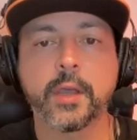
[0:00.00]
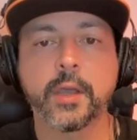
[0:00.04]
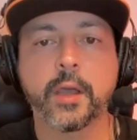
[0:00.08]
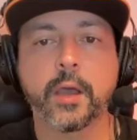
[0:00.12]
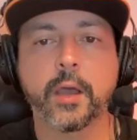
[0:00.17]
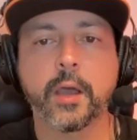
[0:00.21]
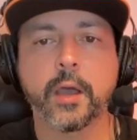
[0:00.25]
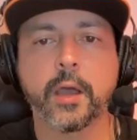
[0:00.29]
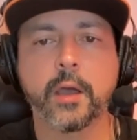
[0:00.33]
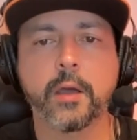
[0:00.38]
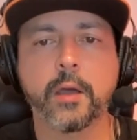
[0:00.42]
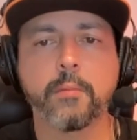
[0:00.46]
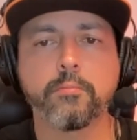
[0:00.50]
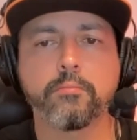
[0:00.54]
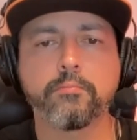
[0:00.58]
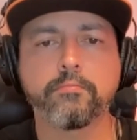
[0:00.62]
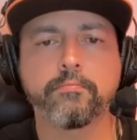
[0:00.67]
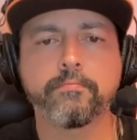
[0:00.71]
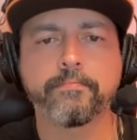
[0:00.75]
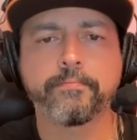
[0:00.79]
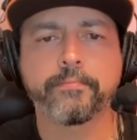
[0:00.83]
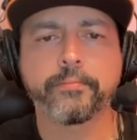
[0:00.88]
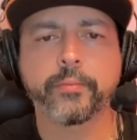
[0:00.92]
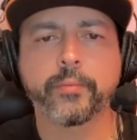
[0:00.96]
Um,
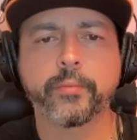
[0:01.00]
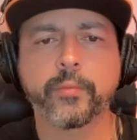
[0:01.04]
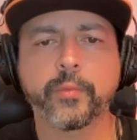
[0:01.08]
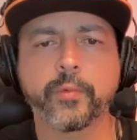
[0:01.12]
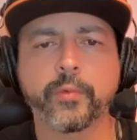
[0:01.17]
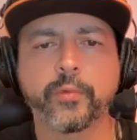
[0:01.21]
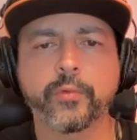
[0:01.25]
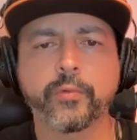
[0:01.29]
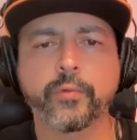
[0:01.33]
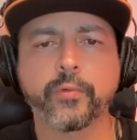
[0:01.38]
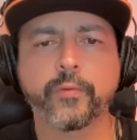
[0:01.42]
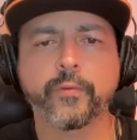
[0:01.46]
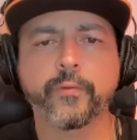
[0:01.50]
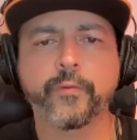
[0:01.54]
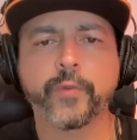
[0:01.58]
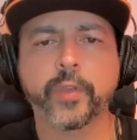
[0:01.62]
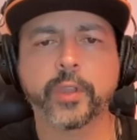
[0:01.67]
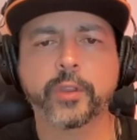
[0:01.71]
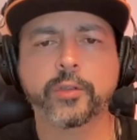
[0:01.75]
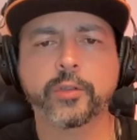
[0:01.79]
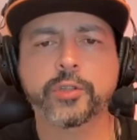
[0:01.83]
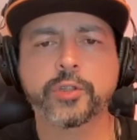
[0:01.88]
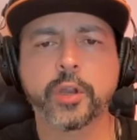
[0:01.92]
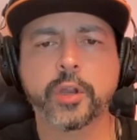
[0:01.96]

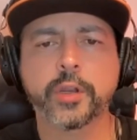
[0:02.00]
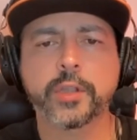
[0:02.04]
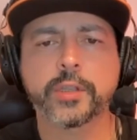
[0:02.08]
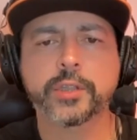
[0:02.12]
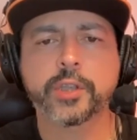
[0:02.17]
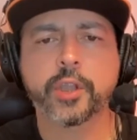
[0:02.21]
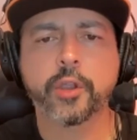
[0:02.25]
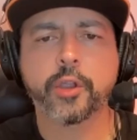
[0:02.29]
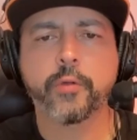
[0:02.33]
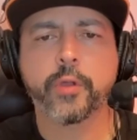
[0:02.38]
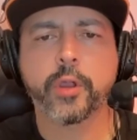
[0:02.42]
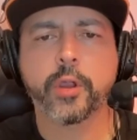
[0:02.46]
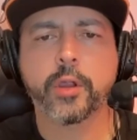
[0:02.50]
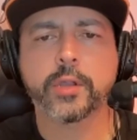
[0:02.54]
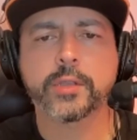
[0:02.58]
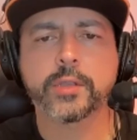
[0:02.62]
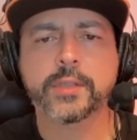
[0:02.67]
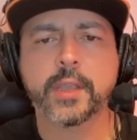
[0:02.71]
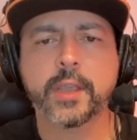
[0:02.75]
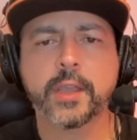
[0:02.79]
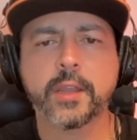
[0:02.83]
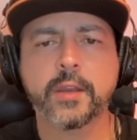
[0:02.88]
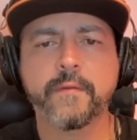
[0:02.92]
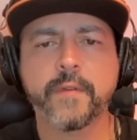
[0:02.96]
Victor started his career as
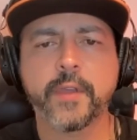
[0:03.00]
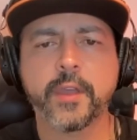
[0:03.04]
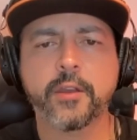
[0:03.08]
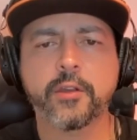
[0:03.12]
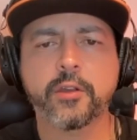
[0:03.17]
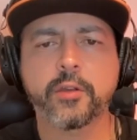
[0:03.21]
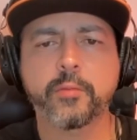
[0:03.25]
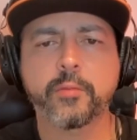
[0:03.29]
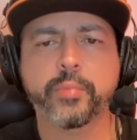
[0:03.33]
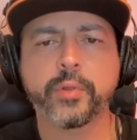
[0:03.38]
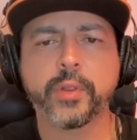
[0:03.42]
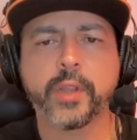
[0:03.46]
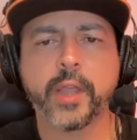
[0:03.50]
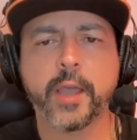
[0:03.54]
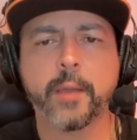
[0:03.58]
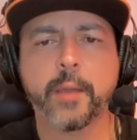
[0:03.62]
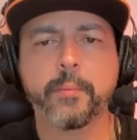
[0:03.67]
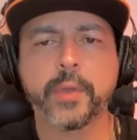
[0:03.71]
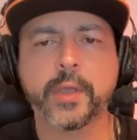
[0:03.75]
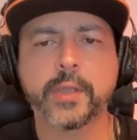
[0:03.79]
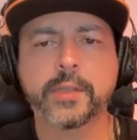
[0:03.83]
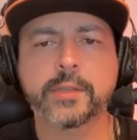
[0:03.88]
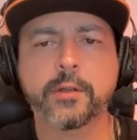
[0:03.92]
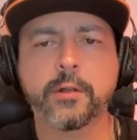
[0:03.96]
innovator in
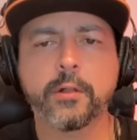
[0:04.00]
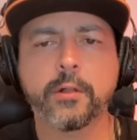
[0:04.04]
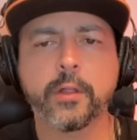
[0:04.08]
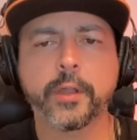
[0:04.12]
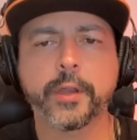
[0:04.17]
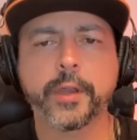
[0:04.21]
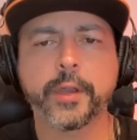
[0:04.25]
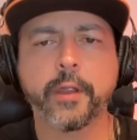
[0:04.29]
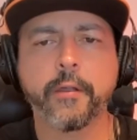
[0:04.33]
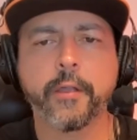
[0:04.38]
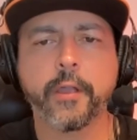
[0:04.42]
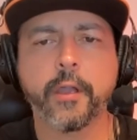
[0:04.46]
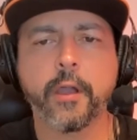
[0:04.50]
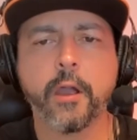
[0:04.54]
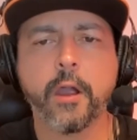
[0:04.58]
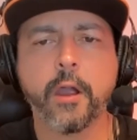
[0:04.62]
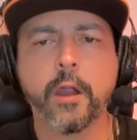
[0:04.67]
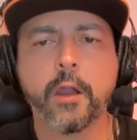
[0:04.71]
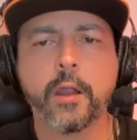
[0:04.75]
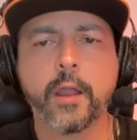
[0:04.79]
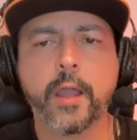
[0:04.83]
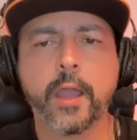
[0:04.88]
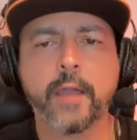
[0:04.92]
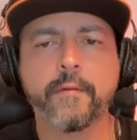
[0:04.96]
plant-based culinary
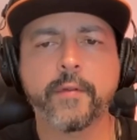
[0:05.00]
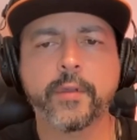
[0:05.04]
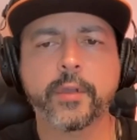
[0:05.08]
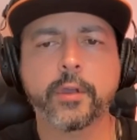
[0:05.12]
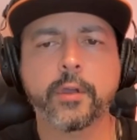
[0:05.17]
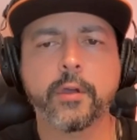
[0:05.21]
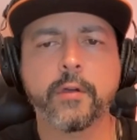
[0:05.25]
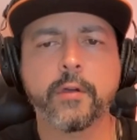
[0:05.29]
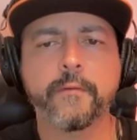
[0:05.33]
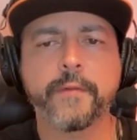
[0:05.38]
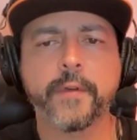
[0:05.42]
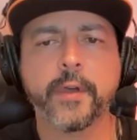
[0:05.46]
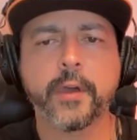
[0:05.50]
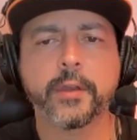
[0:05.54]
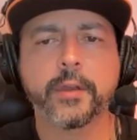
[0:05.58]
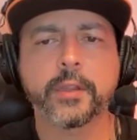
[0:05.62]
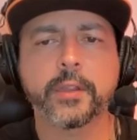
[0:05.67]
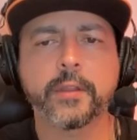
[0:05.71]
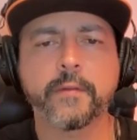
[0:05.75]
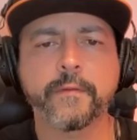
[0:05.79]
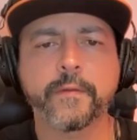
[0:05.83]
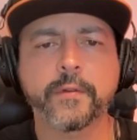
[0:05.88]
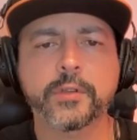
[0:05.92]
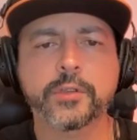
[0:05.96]
art, having co-founded
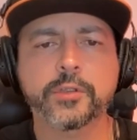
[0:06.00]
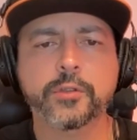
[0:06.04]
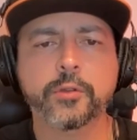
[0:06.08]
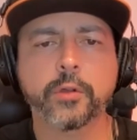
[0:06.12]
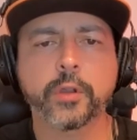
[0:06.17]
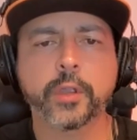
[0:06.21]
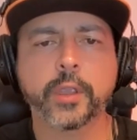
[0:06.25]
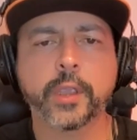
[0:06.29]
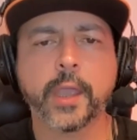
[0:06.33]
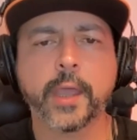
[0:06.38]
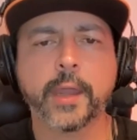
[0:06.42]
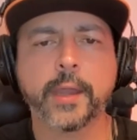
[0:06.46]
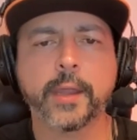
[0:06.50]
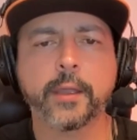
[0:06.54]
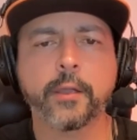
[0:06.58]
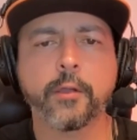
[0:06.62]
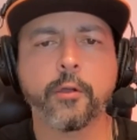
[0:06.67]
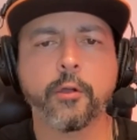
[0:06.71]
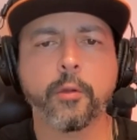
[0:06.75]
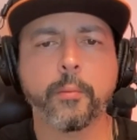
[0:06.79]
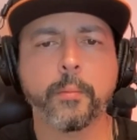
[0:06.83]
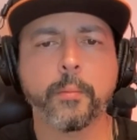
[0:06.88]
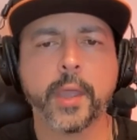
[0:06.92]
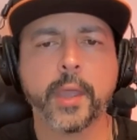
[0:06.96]
the first organic
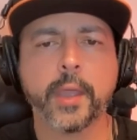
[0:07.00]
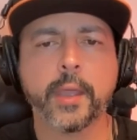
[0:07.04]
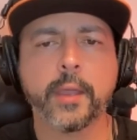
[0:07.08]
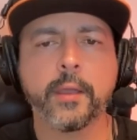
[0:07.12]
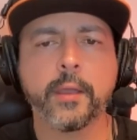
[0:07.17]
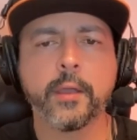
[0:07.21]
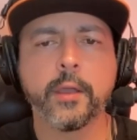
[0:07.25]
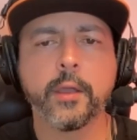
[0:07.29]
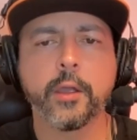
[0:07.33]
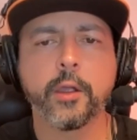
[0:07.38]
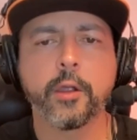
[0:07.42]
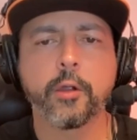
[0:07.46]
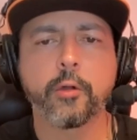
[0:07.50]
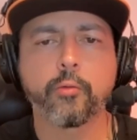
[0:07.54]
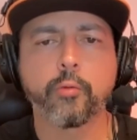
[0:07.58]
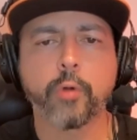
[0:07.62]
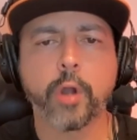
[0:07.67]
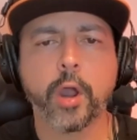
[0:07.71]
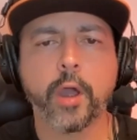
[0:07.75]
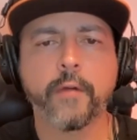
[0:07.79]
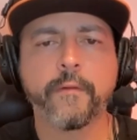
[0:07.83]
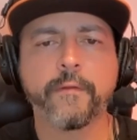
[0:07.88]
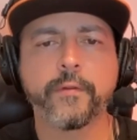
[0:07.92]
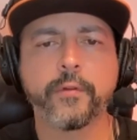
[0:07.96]
gourmet
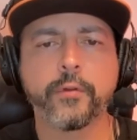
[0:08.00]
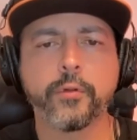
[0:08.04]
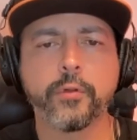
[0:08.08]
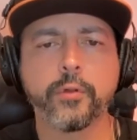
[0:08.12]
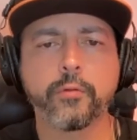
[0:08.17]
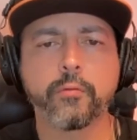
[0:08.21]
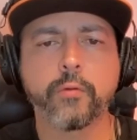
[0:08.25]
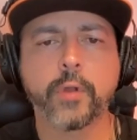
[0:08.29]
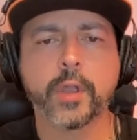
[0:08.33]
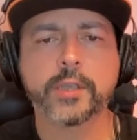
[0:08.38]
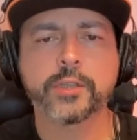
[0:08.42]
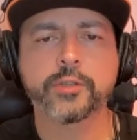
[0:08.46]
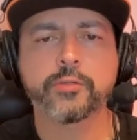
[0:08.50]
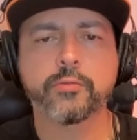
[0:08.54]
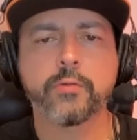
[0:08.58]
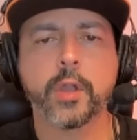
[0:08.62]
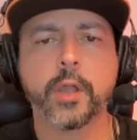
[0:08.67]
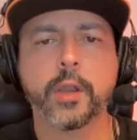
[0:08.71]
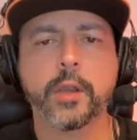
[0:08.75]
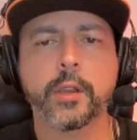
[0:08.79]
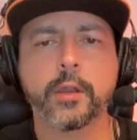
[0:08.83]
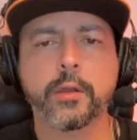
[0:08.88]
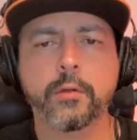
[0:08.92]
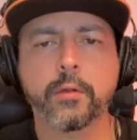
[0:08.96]
raw food
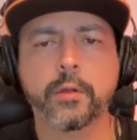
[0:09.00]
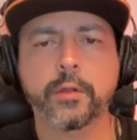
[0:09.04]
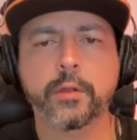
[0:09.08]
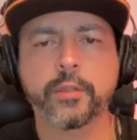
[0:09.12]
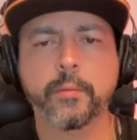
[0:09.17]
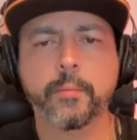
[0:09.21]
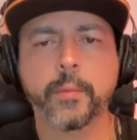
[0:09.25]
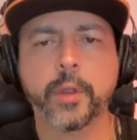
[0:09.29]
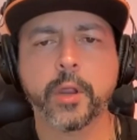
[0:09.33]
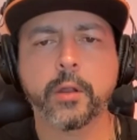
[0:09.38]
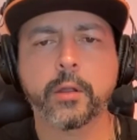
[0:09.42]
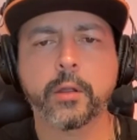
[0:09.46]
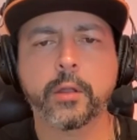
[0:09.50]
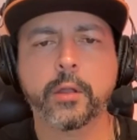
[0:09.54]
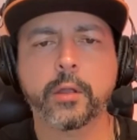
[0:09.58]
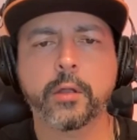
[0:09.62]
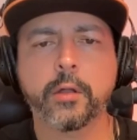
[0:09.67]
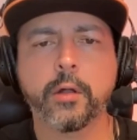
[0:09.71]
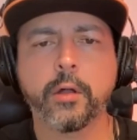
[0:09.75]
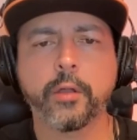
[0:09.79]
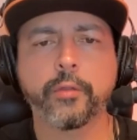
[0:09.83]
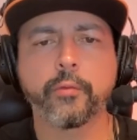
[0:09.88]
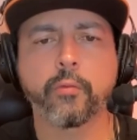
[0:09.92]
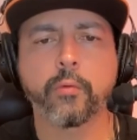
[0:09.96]
restaurant in North America
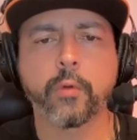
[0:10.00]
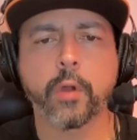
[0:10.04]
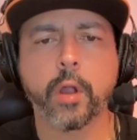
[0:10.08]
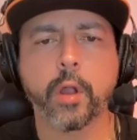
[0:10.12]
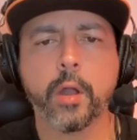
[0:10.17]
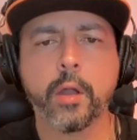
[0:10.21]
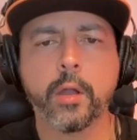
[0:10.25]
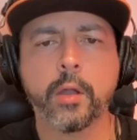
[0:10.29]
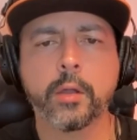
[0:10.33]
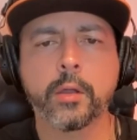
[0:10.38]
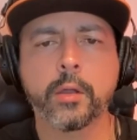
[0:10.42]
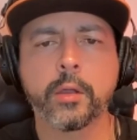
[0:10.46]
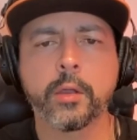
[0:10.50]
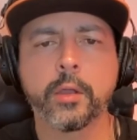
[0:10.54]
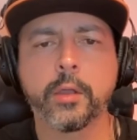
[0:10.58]
called Raw.